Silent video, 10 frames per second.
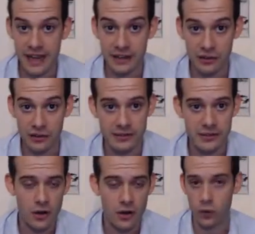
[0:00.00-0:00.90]

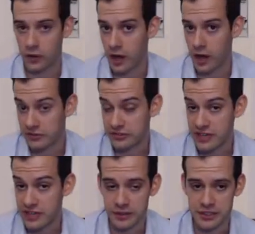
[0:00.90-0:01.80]
ignorant or got a
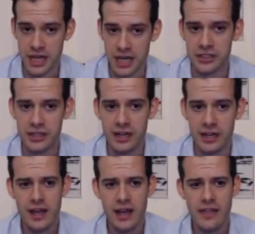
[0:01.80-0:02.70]
placebo injection,
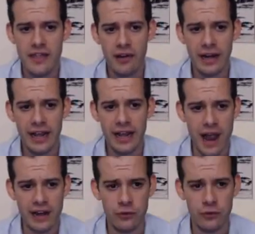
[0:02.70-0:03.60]
they're going to
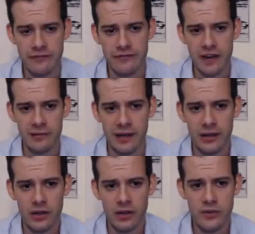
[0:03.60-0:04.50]
interact with a
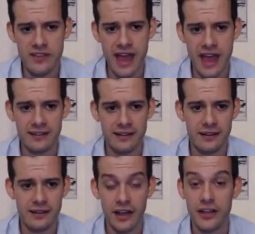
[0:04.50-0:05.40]
Confederate who is
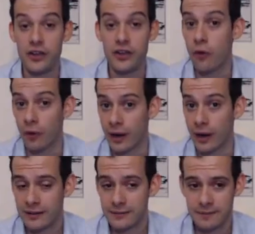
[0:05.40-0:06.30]
acting
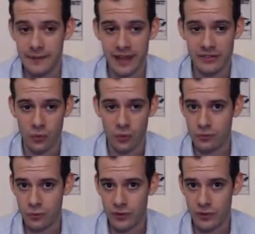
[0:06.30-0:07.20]
euphoric. And so
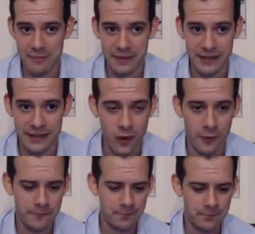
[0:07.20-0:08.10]
what does that mean?
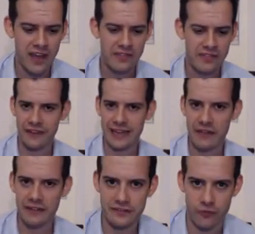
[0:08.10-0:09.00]
Well, they're filling
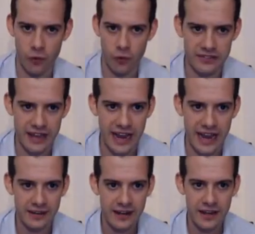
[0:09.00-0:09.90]
out these forms
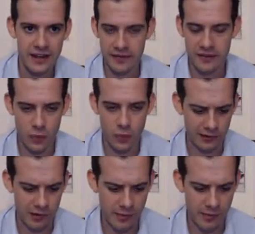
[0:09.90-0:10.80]
and they're in this
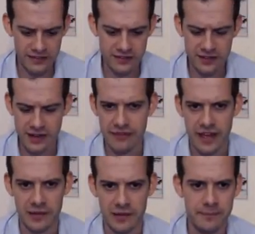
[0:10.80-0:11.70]
waiting room. And this
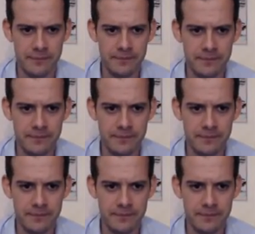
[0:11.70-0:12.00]
Confederate